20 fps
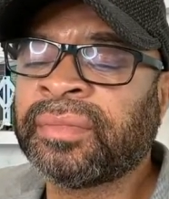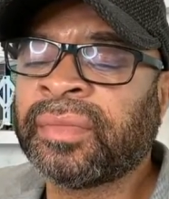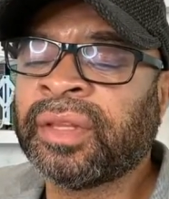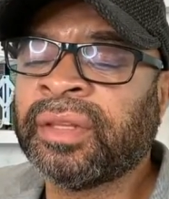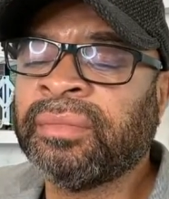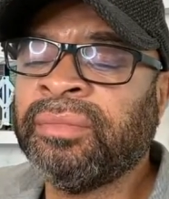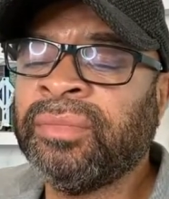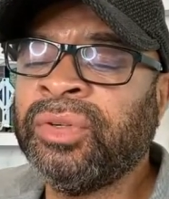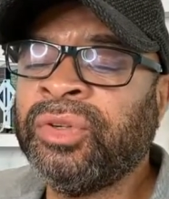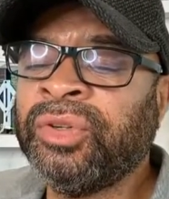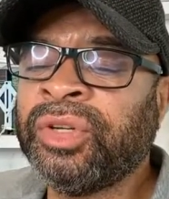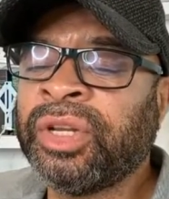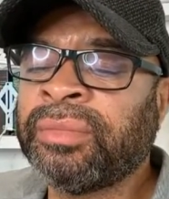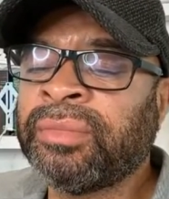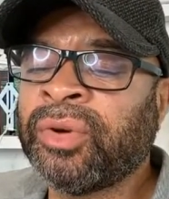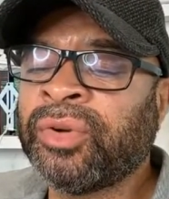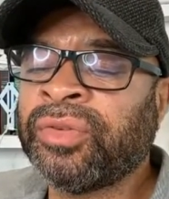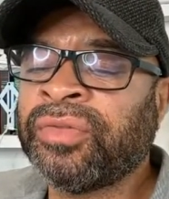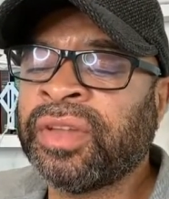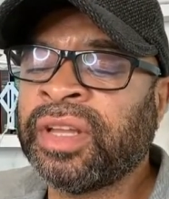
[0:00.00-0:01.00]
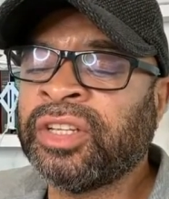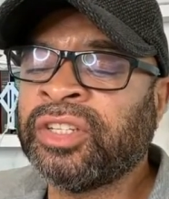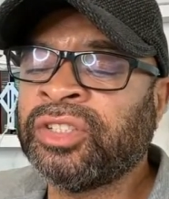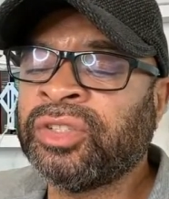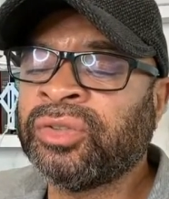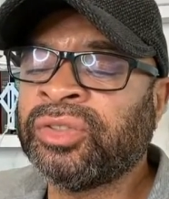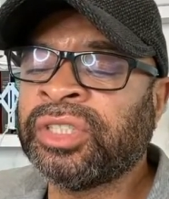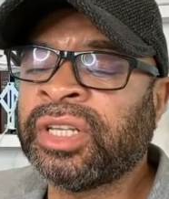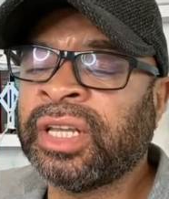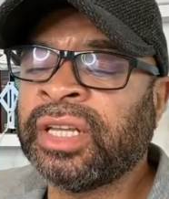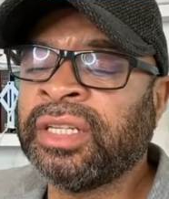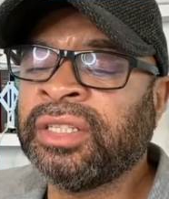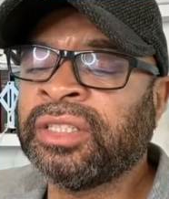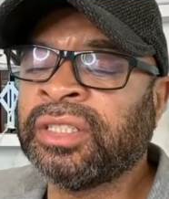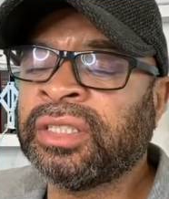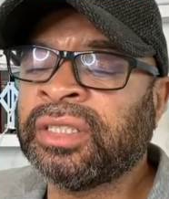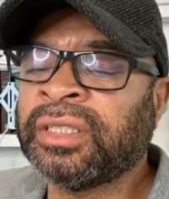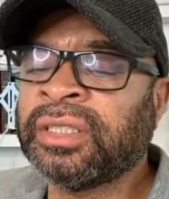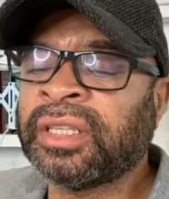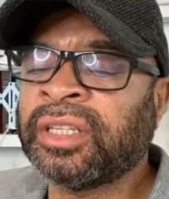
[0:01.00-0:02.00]
Mood and motivational
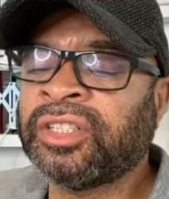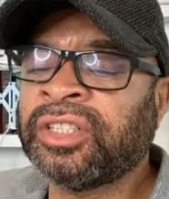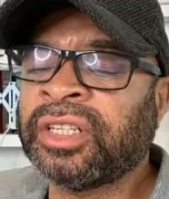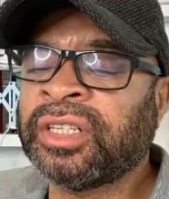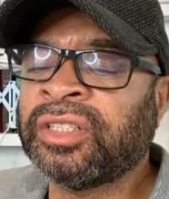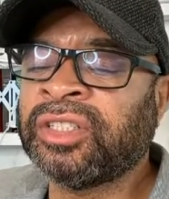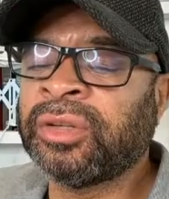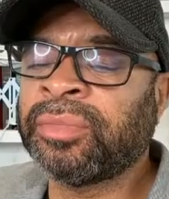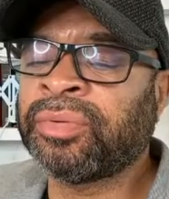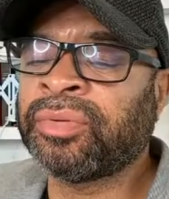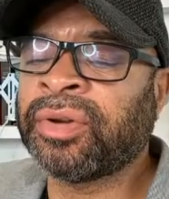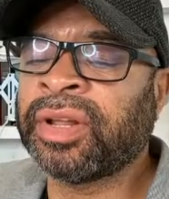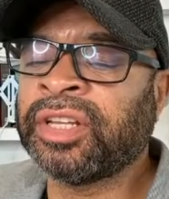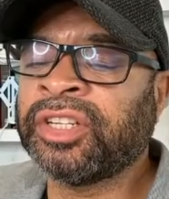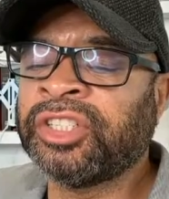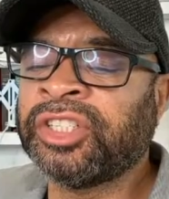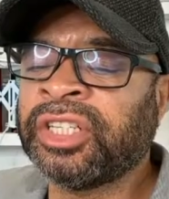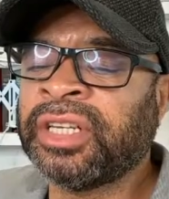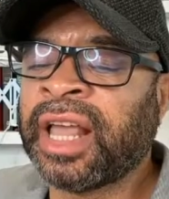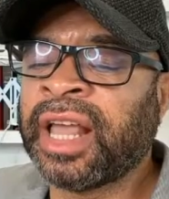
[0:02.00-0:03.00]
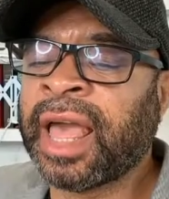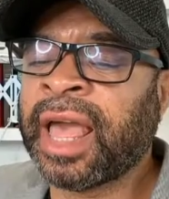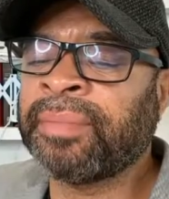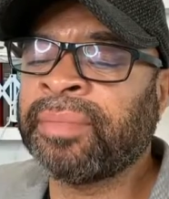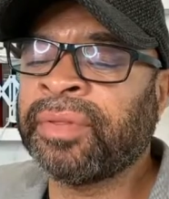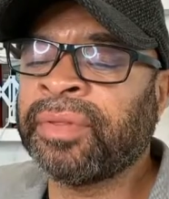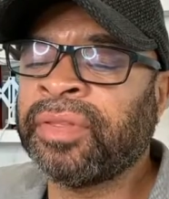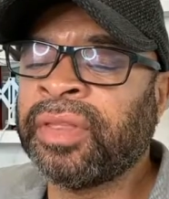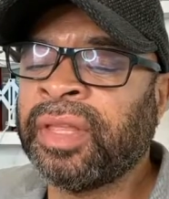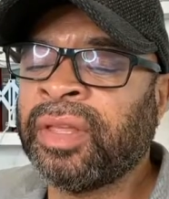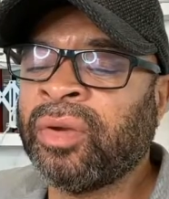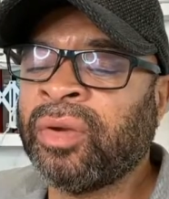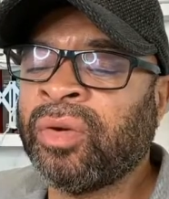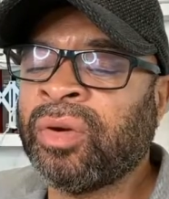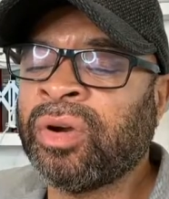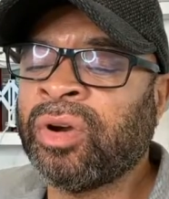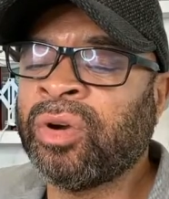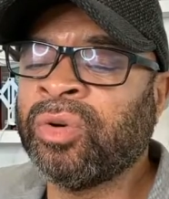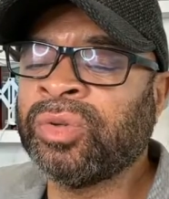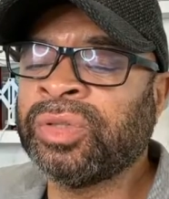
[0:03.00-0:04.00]
changes such as depression, apathy,
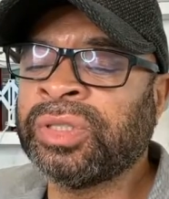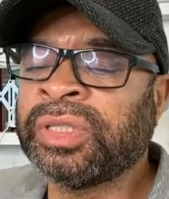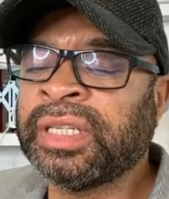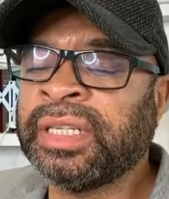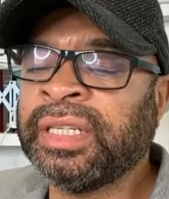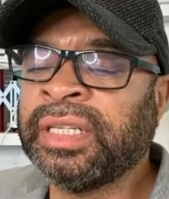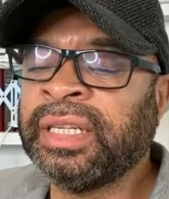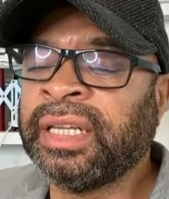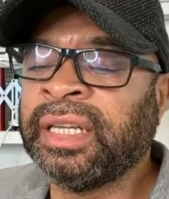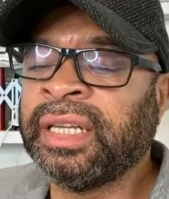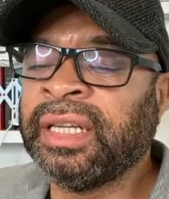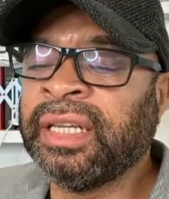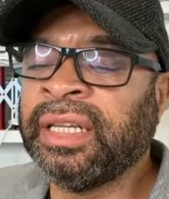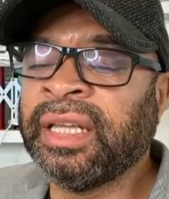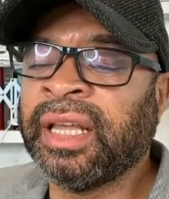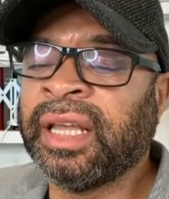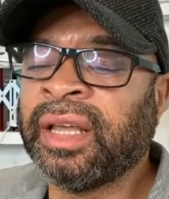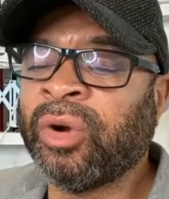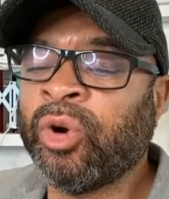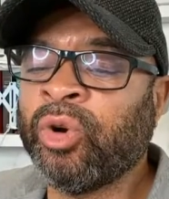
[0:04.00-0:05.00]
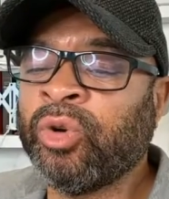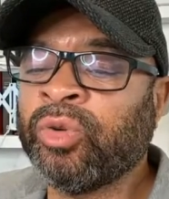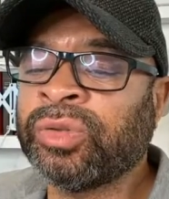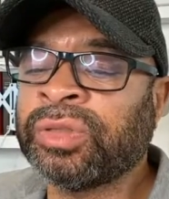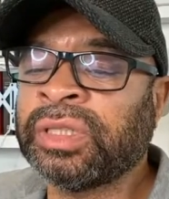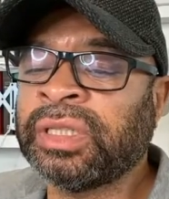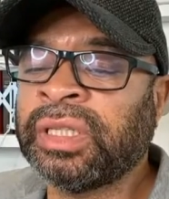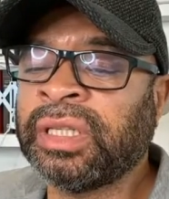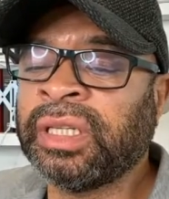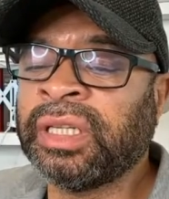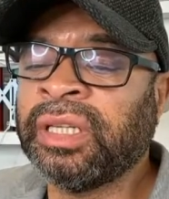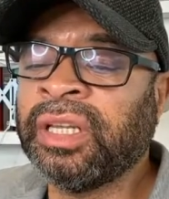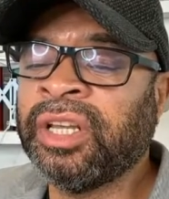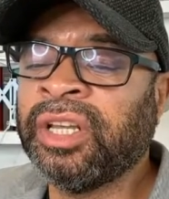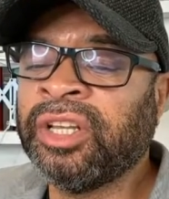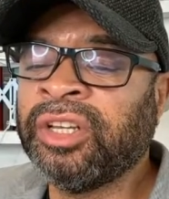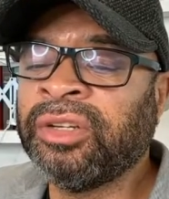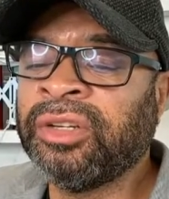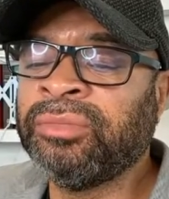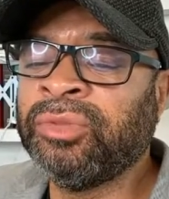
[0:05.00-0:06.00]
or OCD. Yeah, OCD,
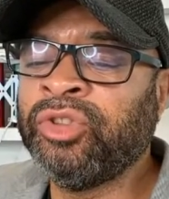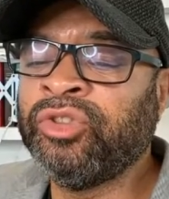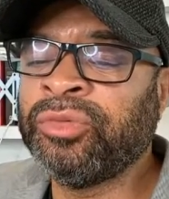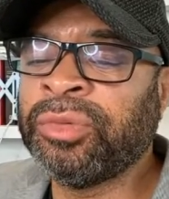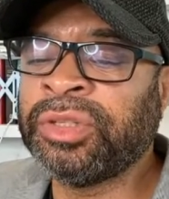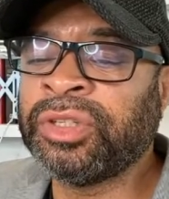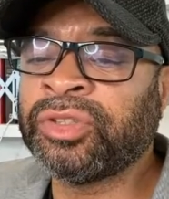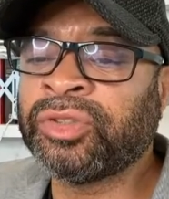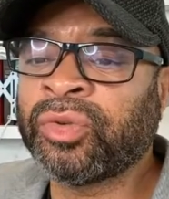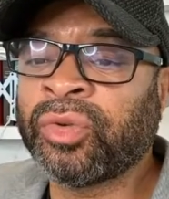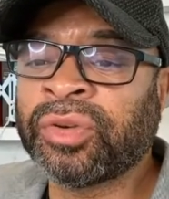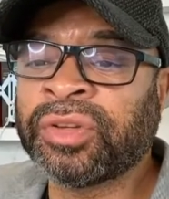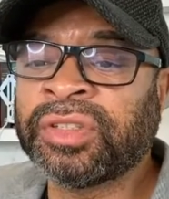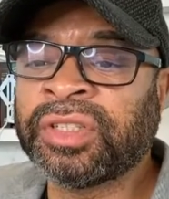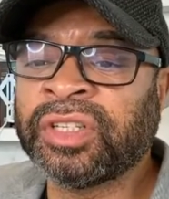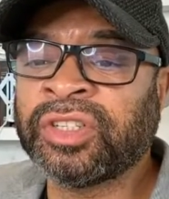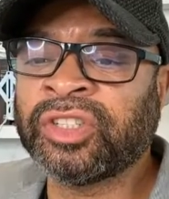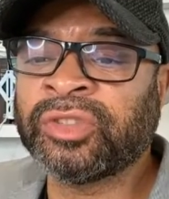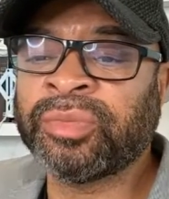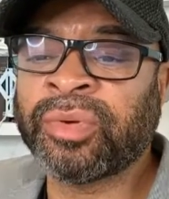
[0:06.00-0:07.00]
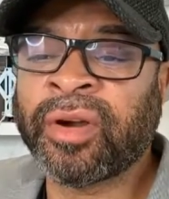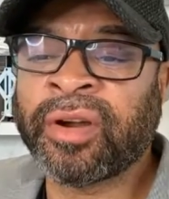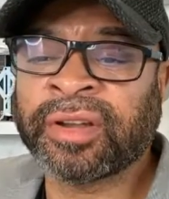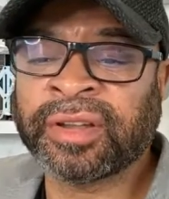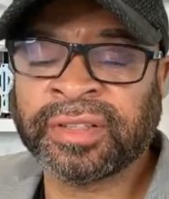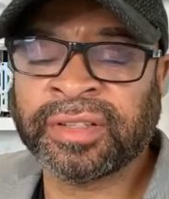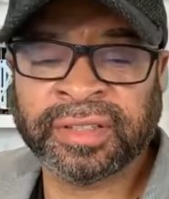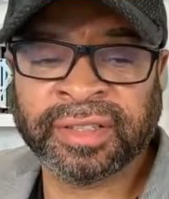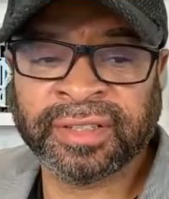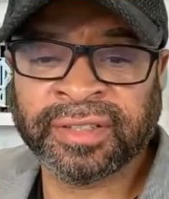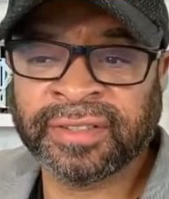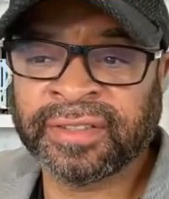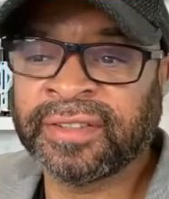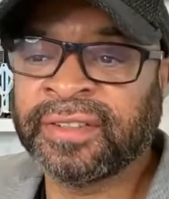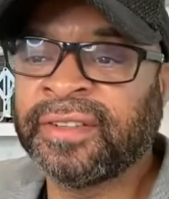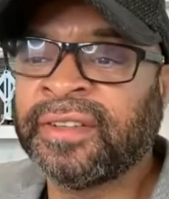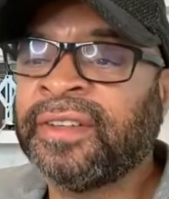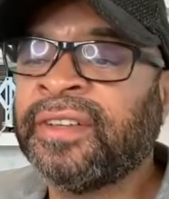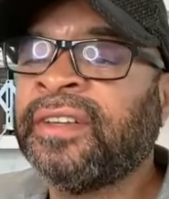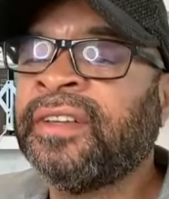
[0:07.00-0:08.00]
movement disorder such as Parkinson's
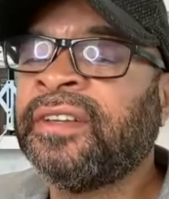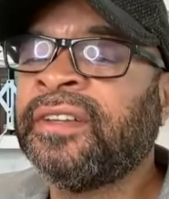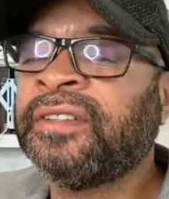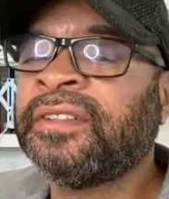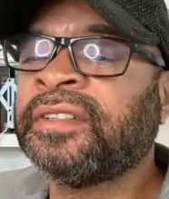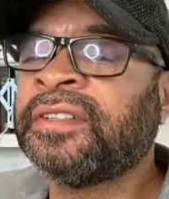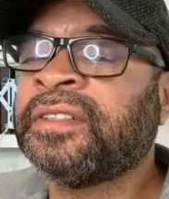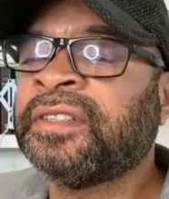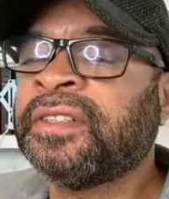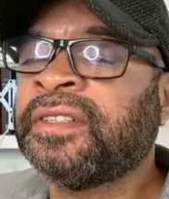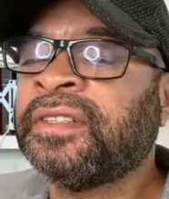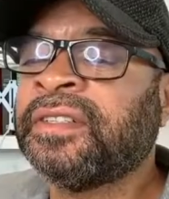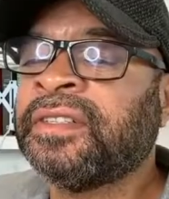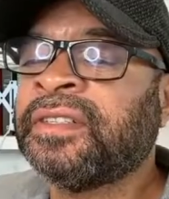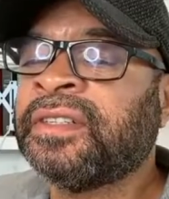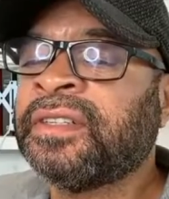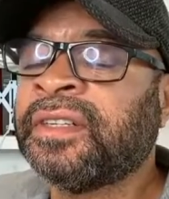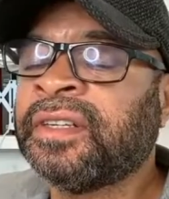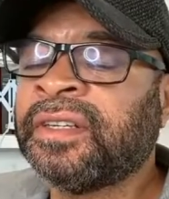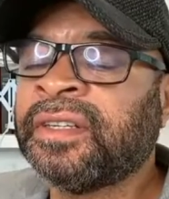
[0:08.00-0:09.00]
disease.